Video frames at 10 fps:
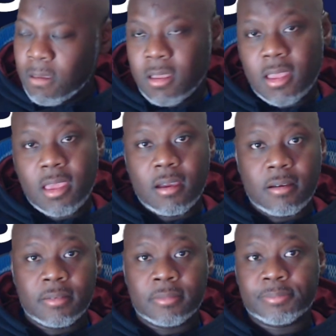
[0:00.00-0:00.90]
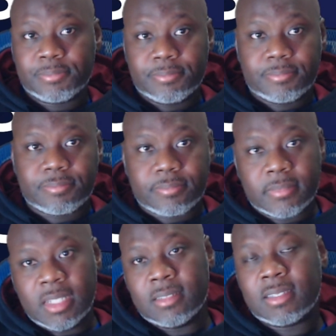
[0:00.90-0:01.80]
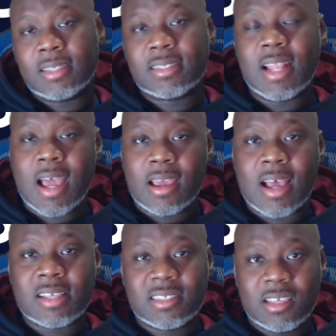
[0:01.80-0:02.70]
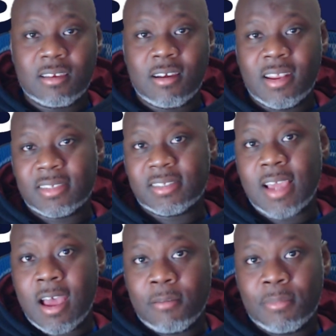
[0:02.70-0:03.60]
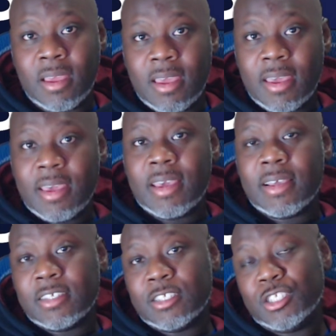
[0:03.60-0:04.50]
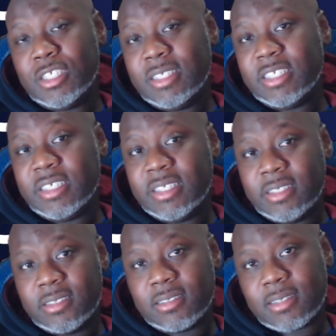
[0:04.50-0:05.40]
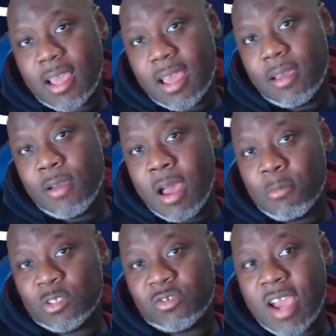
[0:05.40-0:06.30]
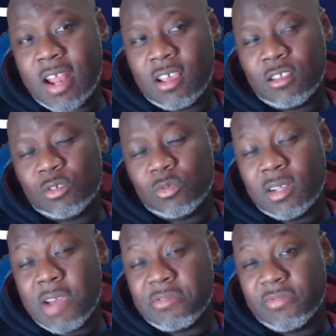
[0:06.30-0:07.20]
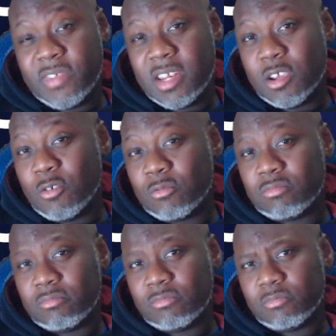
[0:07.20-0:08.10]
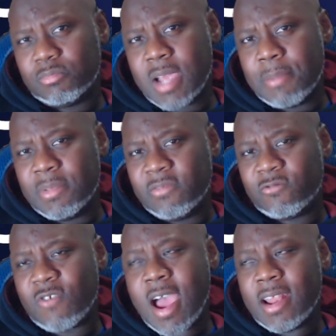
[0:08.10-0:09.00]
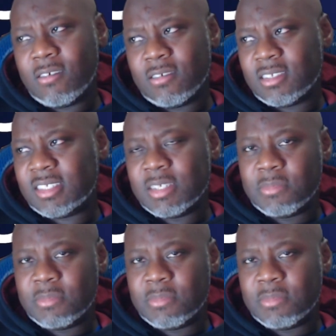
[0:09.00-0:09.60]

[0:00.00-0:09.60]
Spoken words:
And thanks a lot. I'll see y'all next time. GG's. I'm gonna try to do another video probably Friday on December